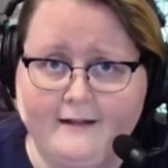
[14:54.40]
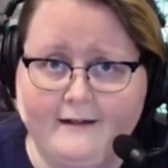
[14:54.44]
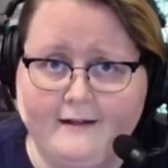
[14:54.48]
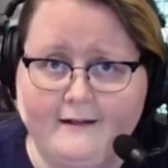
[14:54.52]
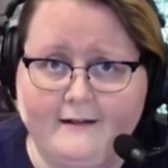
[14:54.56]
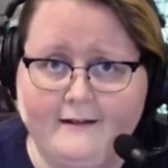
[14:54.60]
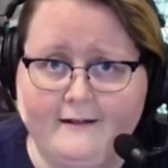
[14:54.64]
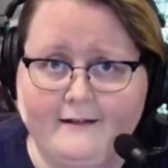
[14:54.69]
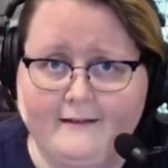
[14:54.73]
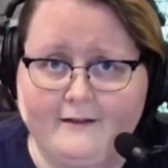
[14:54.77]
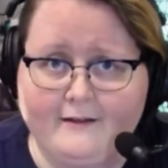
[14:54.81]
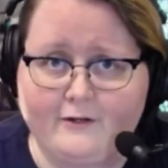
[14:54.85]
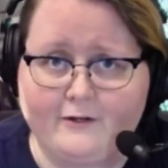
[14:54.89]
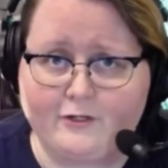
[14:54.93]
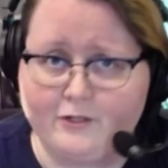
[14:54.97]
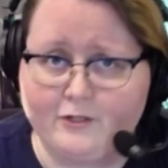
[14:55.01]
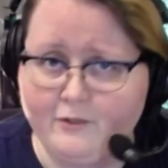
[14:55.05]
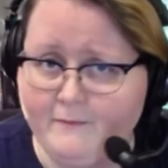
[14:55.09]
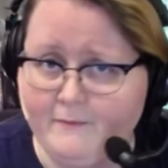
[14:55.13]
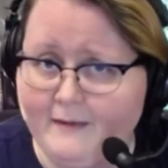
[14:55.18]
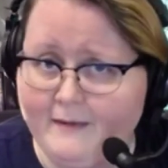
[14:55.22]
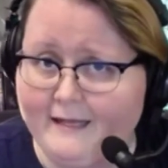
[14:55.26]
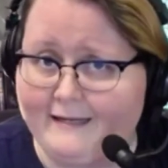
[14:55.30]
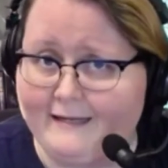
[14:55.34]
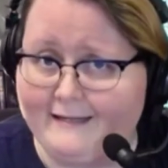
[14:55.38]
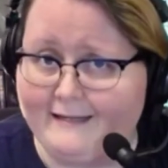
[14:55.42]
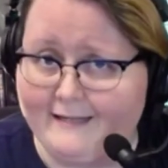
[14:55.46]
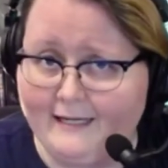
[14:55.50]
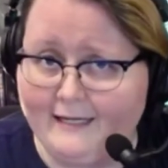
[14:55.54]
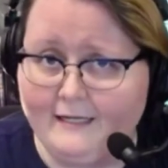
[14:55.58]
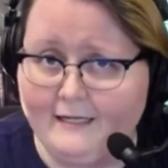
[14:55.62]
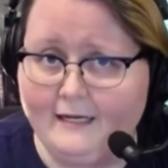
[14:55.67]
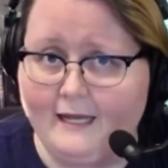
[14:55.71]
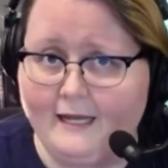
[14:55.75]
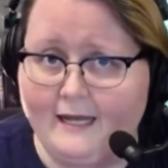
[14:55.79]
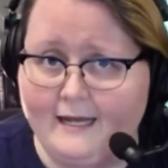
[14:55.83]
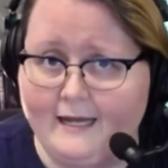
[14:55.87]
There should be a
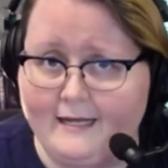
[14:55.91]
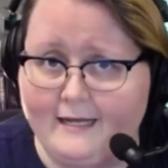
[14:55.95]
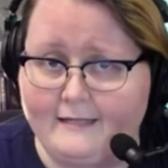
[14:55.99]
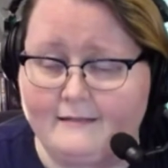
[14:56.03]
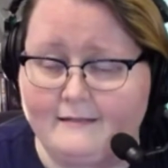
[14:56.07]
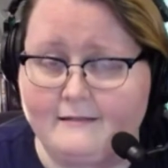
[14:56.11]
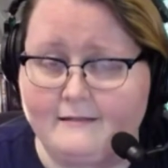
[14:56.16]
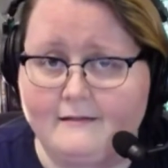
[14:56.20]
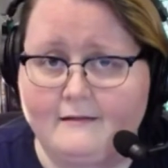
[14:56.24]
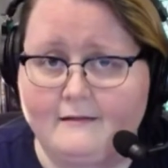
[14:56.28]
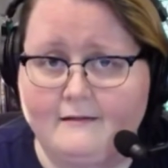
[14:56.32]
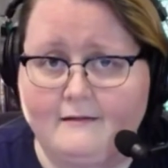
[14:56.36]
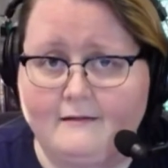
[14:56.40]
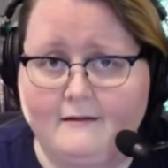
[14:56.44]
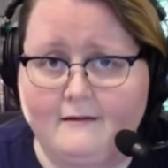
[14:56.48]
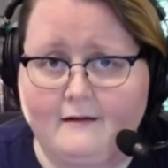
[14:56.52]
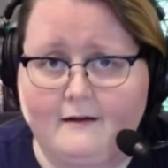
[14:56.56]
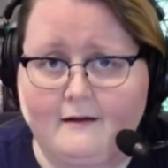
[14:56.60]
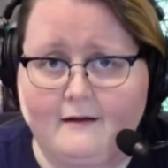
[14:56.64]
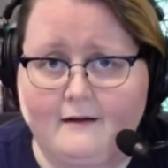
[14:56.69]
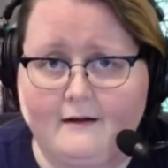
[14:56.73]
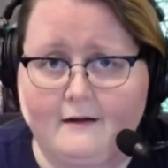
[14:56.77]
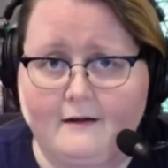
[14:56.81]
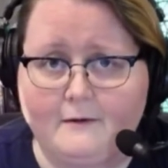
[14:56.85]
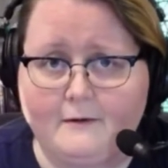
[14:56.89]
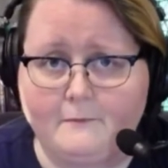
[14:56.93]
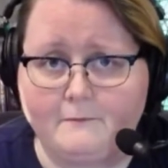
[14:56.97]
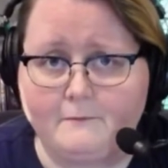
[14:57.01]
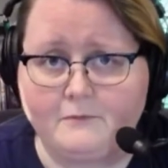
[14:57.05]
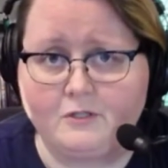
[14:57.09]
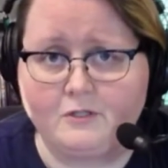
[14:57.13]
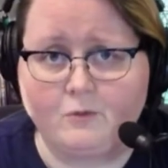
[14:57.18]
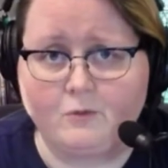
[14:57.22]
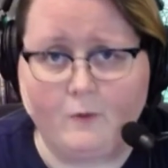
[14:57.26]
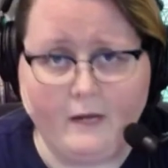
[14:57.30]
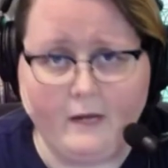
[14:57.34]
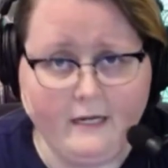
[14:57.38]
Deadlands
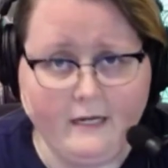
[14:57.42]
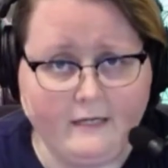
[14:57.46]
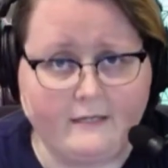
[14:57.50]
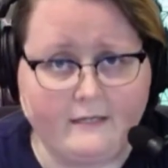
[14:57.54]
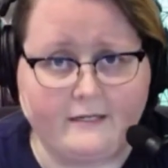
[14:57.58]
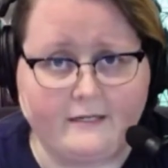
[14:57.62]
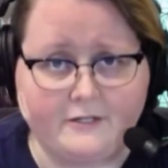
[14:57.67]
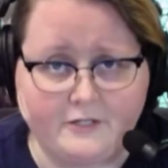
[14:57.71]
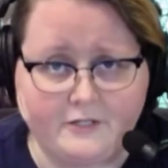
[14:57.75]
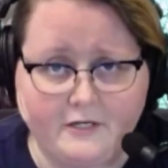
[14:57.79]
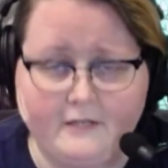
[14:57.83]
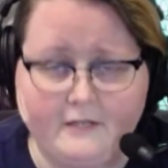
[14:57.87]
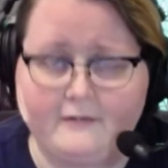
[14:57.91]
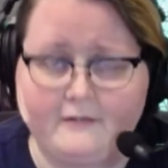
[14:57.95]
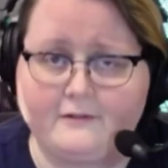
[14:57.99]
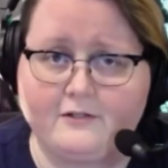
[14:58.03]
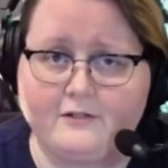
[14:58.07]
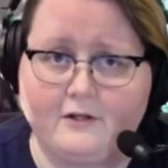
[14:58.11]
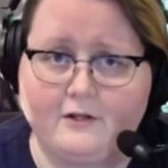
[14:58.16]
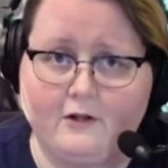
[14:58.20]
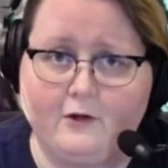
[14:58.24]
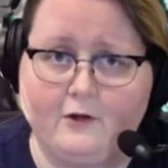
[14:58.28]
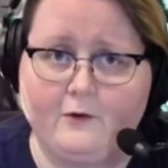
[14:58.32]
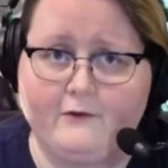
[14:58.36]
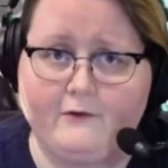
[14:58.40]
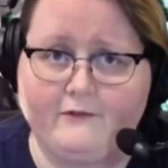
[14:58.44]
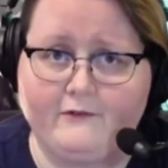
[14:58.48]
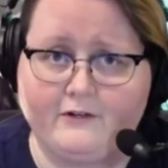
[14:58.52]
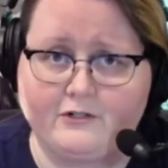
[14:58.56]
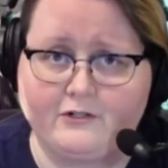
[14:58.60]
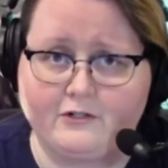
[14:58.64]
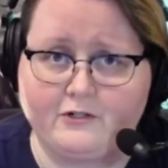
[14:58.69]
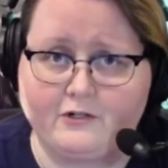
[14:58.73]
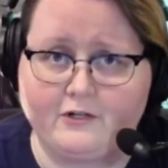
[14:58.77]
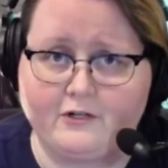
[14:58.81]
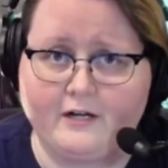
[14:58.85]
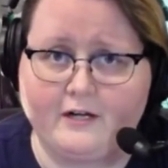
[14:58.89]
Suede Edition solo
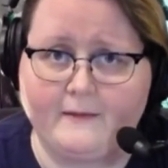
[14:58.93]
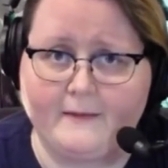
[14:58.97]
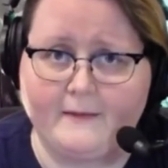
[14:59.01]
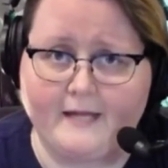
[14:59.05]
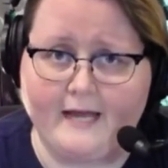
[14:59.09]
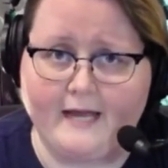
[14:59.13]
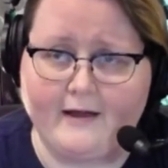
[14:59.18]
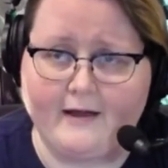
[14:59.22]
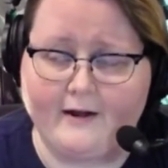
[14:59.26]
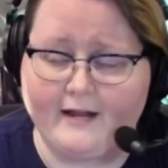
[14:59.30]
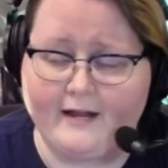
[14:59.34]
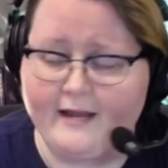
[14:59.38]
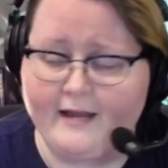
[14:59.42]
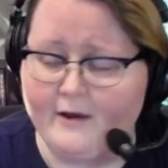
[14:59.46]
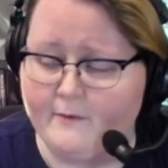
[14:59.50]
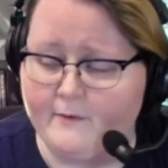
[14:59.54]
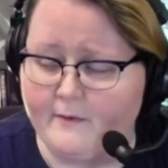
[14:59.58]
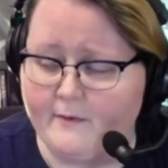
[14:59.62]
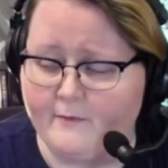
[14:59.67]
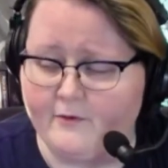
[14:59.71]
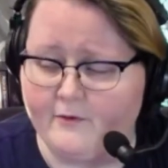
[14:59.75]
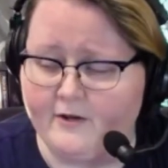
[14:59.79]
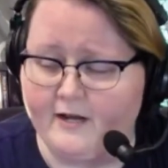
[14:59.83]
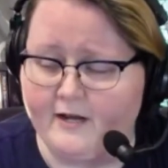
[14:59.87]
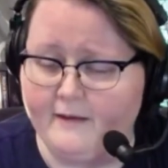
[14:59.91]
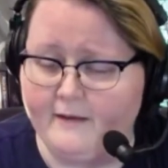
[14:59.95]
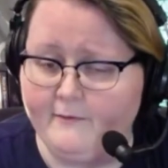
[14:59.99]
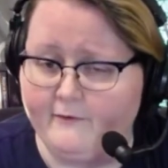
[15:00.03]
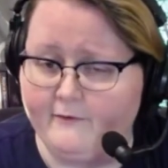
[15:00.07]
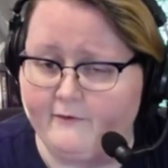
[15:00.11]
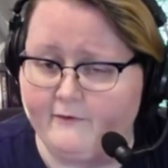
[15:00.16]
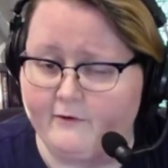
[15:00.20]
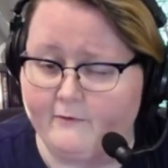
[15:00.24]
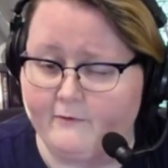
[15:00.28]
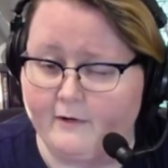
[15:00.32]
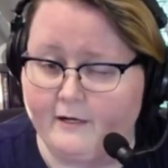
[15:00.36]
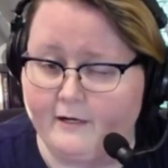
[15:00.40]
adventure coming out. I can't remember the name of it
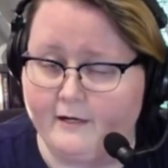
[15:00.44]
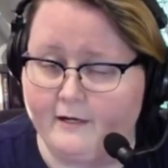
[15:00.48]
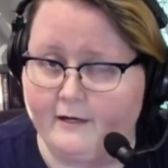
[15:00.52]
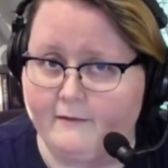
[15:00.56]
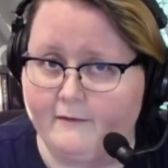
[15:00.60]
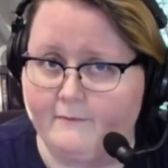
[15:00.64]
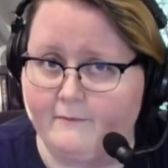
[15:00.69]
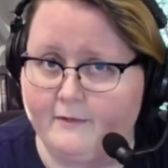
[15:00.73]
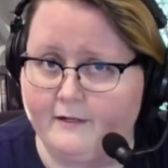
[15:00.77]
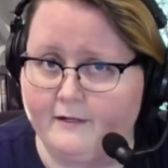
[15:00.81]
right now, but